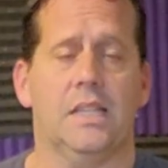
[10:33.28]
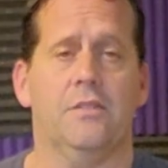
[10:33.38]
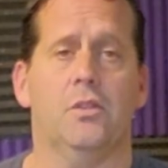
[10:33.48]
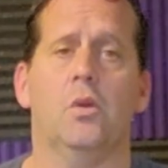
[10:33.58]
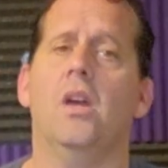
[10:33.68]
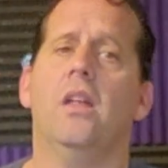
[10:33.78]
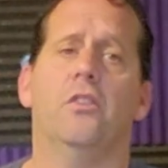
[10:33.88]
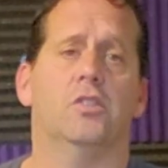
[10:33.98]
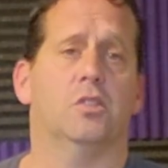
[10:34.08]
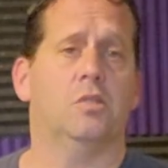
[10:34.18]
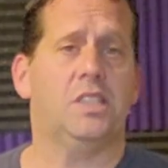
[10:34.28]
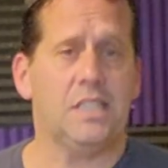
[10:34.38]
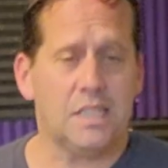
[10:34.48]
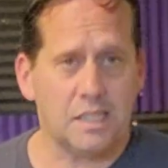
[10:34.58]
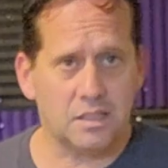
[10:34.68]
they give you. There's no
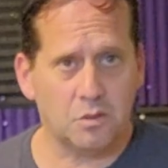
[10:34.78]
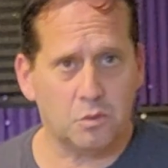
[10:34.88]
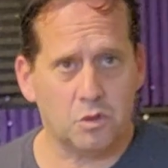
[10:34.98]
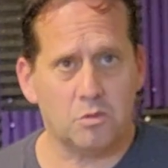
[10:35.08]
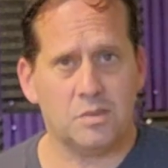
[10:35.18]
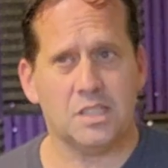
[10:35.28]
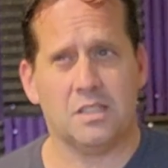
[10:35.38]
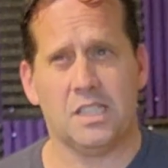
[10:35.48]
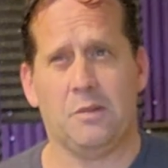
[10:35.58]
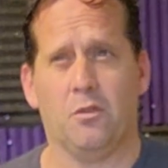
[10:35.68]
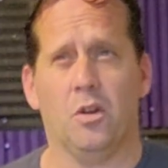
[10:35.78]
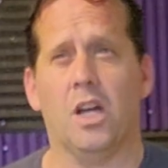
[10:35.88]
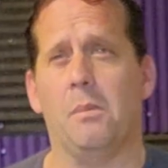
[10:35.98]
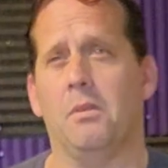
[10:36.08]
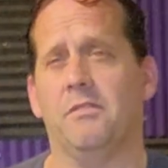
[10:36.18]
seating in the rooms except for a
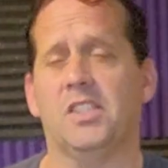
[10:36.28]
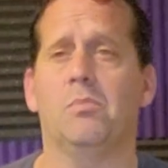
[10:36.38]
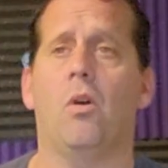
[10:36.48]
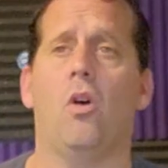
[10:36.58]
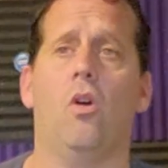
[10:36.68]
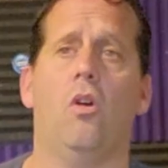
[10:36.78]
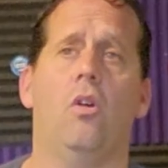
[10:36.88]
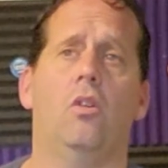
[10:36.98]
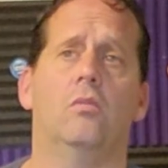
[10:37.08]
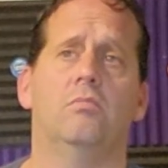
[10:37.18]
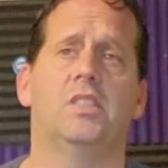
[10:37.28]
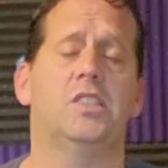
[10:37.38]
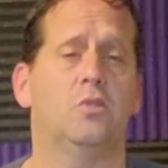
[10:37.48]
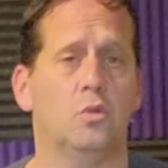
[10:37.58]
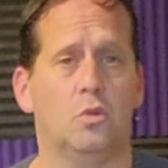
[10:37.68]
couple of small
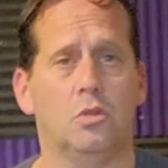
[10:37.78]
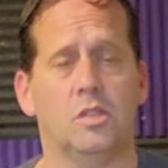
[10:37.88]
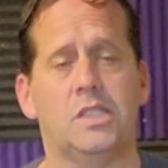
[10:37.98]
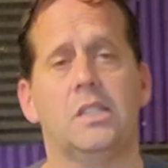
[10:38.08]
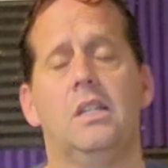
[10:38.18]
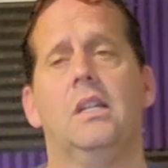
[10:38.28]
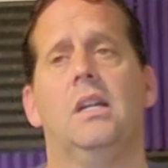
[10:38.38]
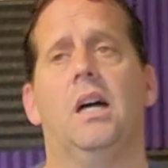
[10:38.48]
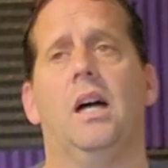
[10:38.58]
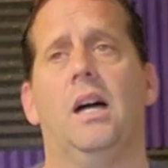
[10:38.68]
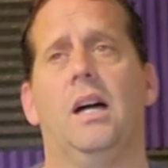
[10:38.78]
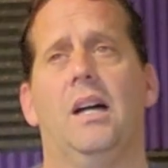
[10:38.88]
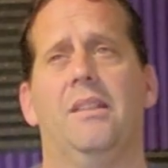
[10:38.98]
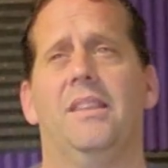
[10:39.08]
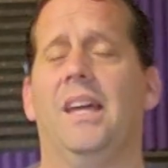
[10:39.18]
stools
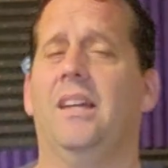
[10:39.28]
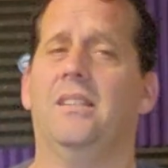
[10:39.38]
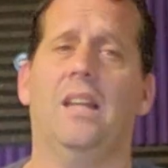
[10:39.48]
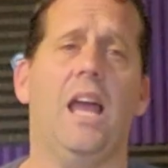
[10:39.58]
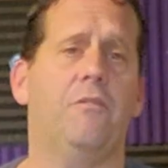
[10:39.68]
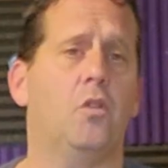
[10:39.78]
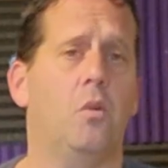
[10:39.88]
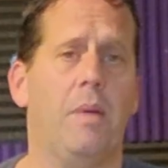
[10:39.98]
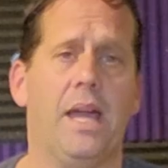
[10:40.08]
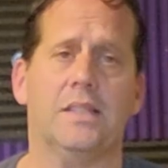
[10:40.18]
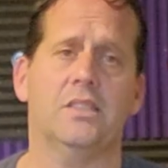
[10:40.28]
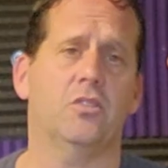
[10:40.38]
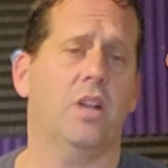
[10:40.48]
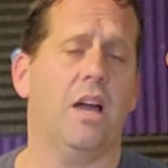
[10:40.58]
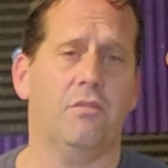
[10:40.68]
that have no backs
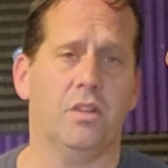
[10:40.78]
and they're not